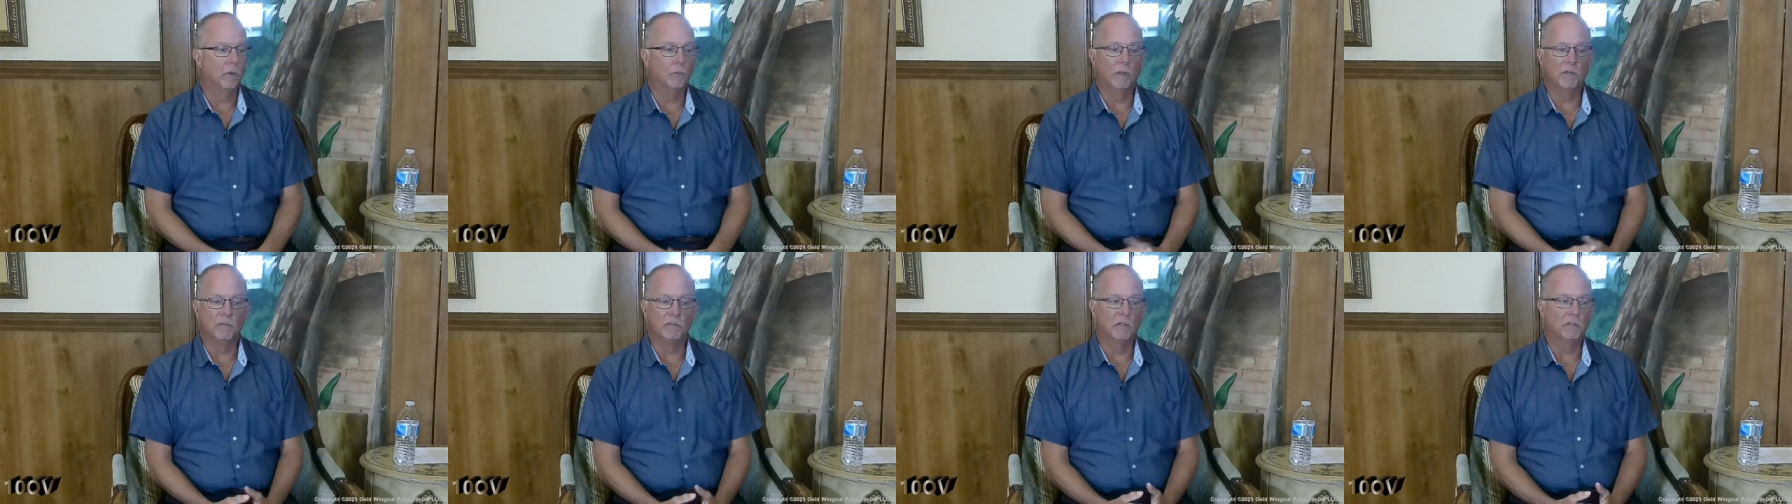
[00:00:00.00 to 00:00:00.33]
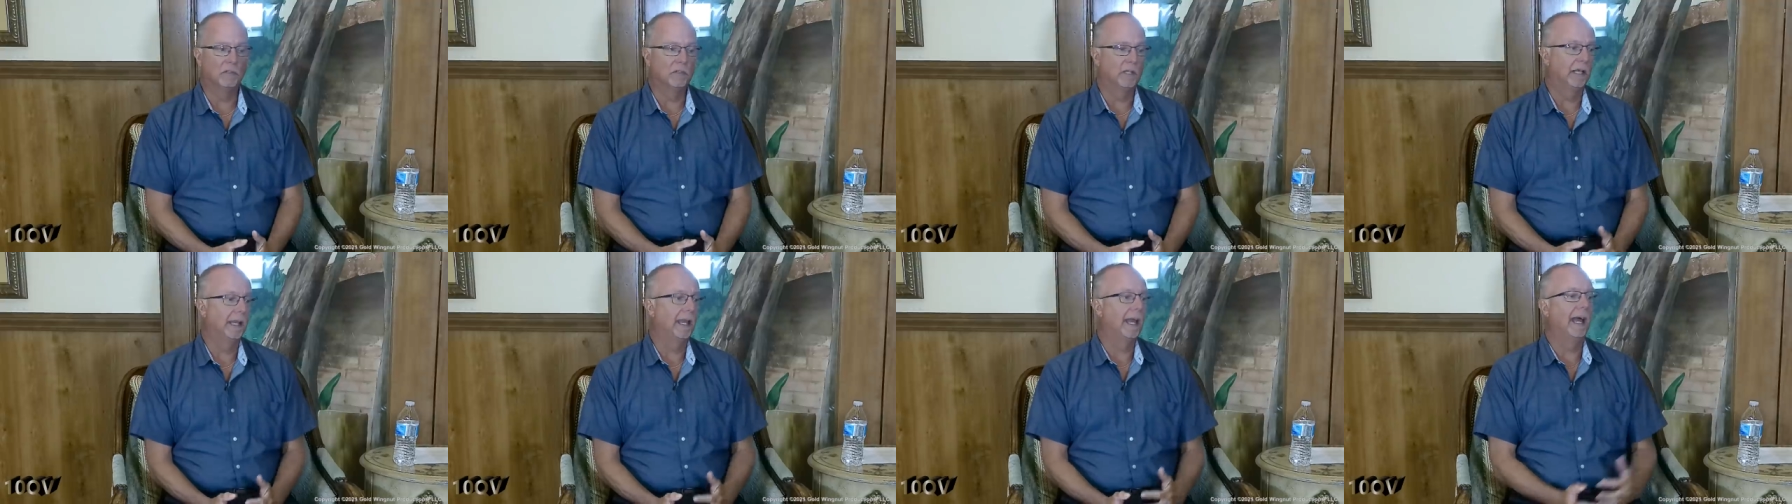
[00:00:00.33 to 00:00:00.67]

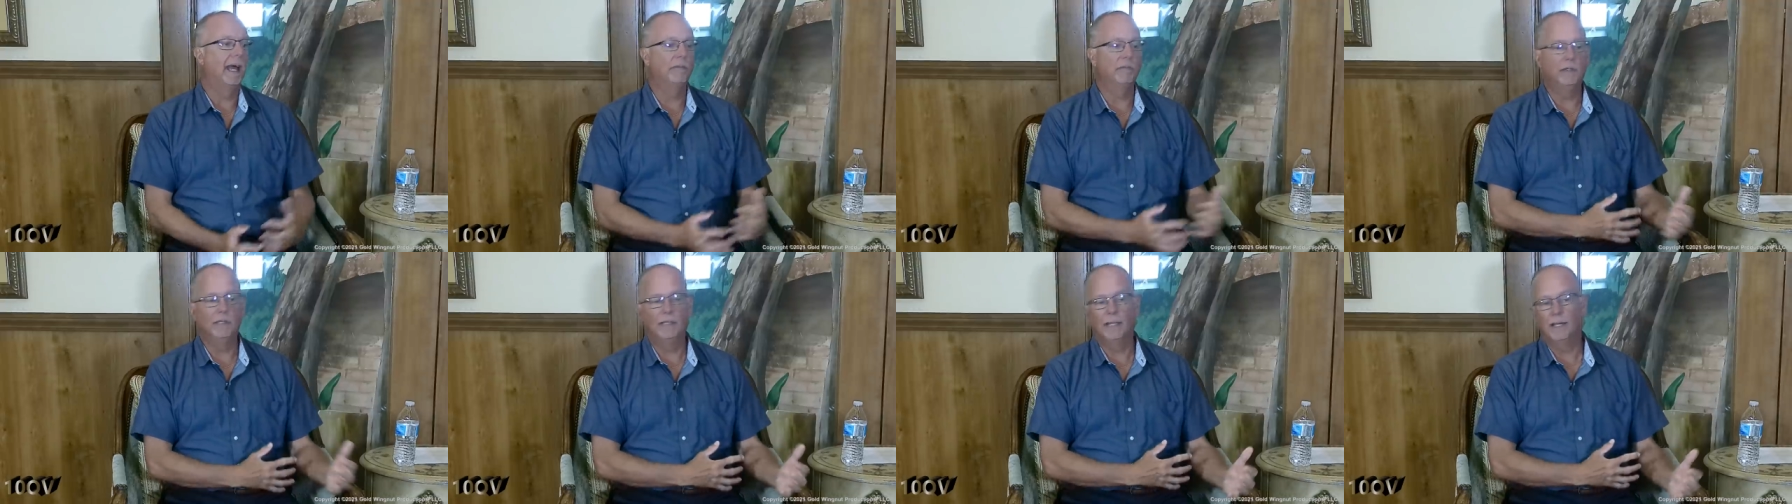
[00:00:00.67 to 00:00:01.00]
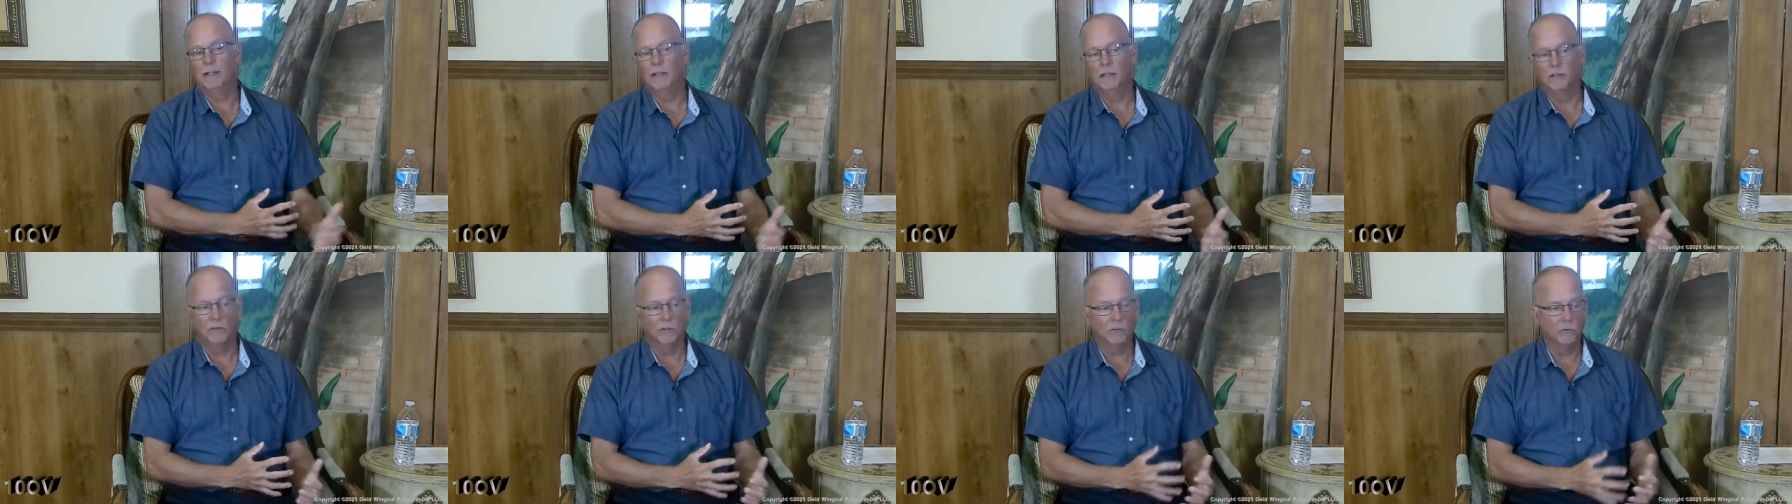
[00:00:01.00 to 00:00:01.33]
residents like having
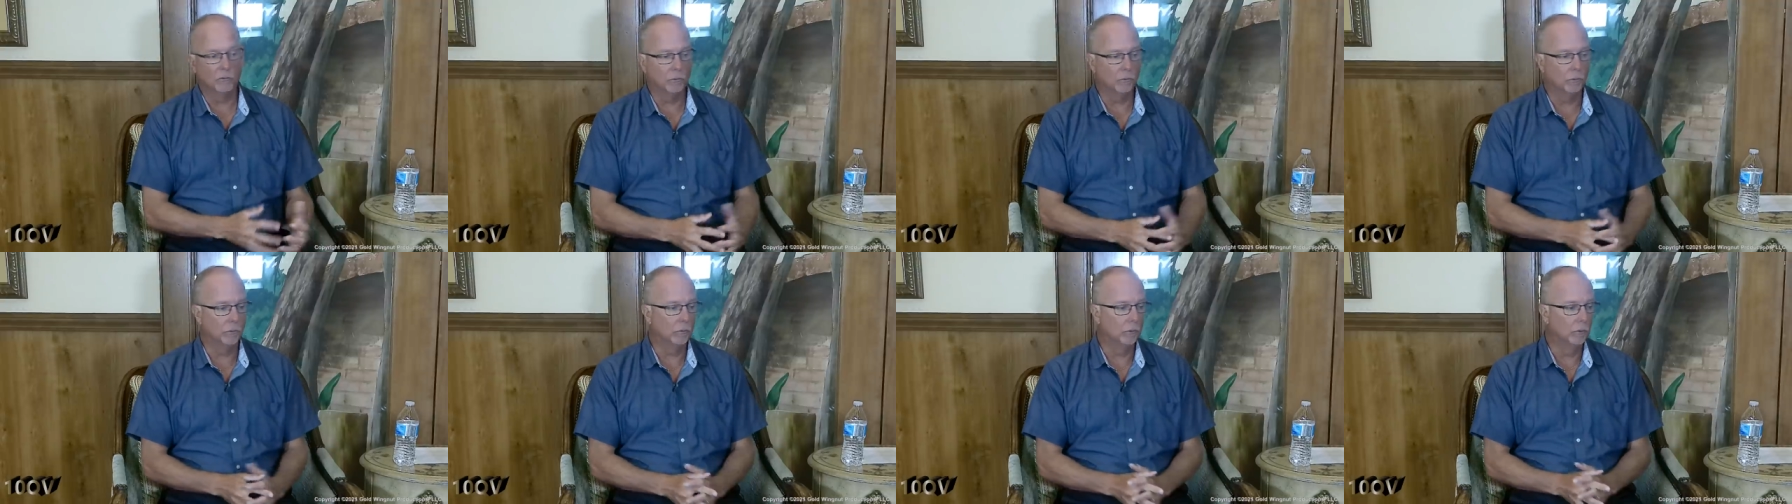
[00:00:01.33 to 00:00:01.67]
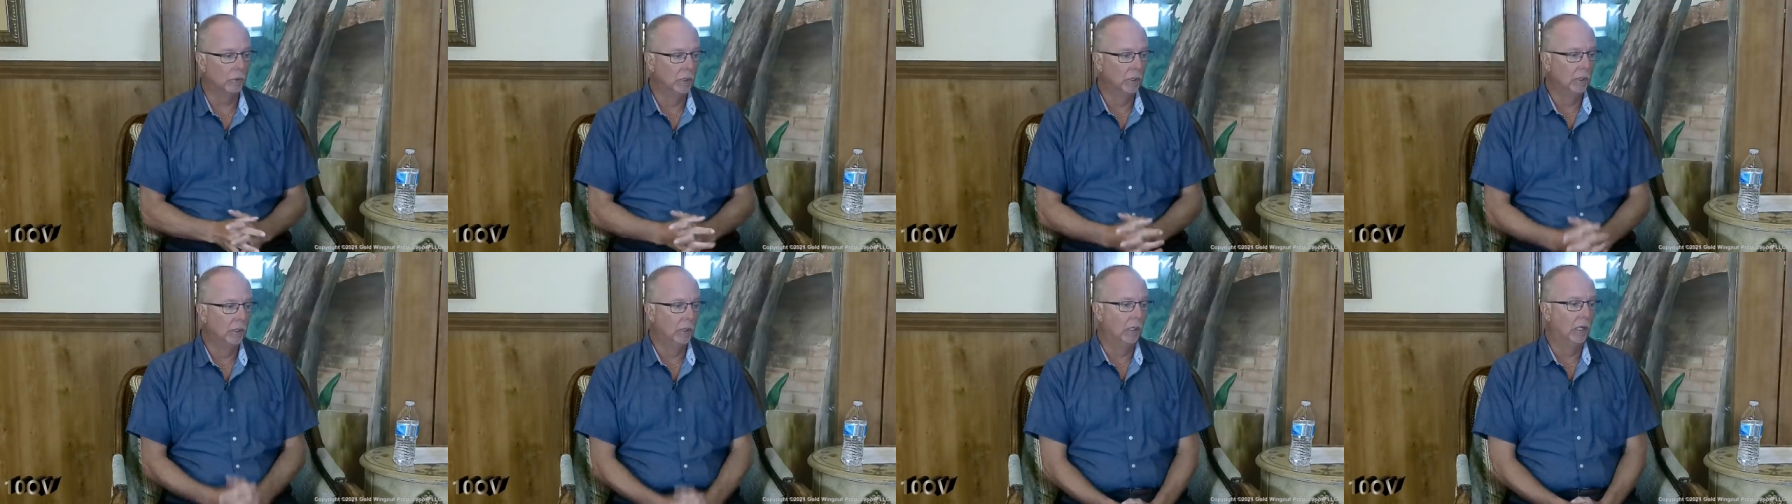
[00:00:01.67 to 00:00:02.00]
that additional